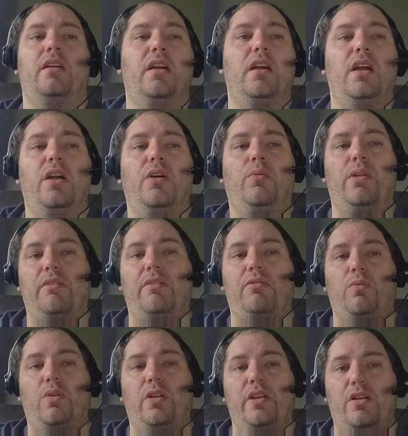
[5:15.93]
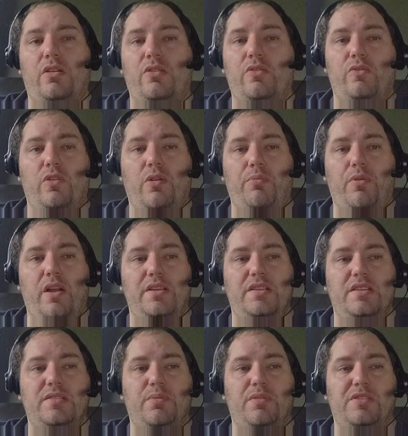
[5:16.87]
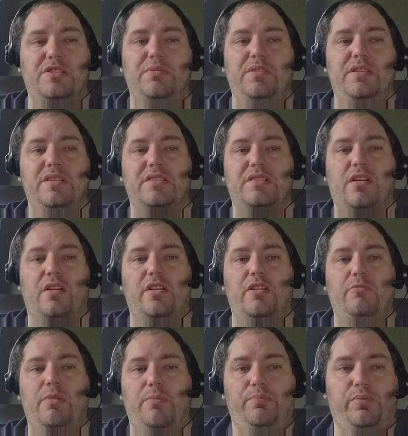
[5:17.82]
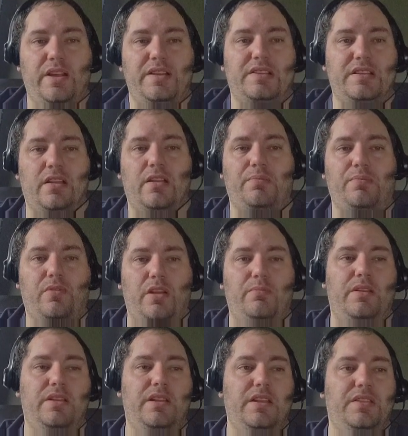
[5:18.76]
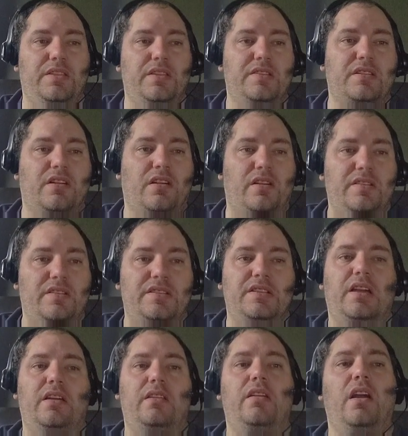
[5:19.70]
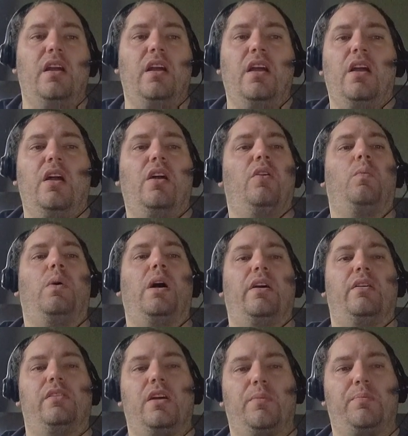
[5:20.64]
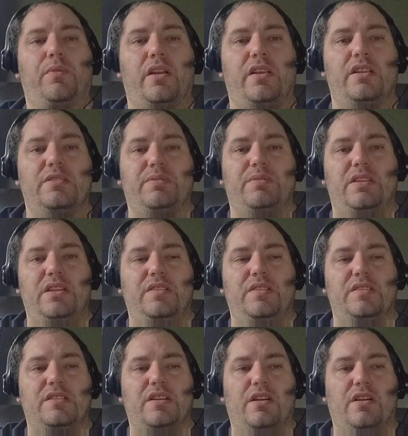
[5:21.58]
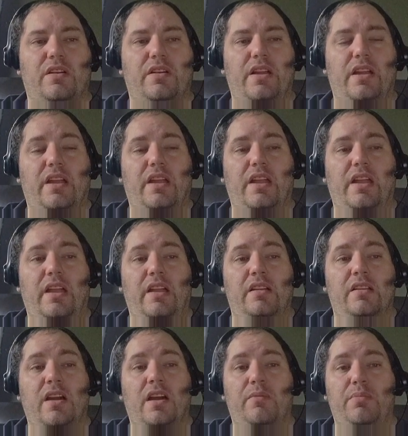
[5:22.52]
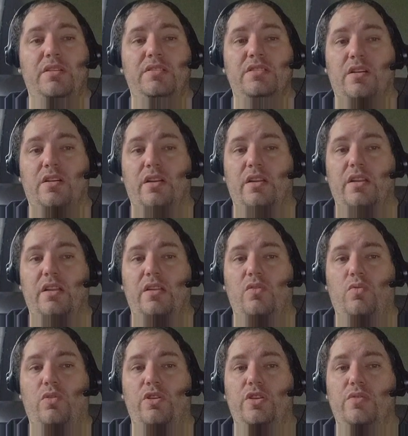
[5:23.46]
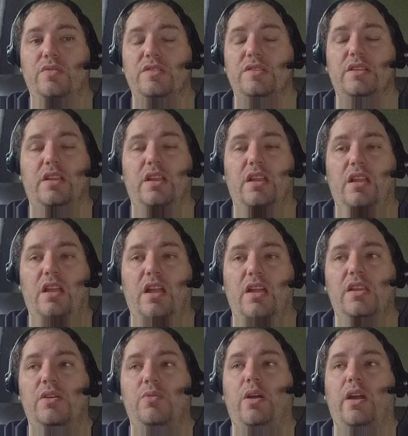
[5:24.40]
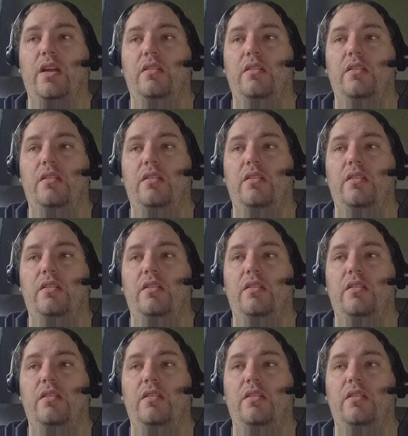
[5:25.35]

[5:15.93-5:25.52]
Whenever one of your crew upgrades is supposed to be discarded, you may place that upgrade beneath this card instead. While an upgrade is beneath this card, it cannot be targeted or used in any way.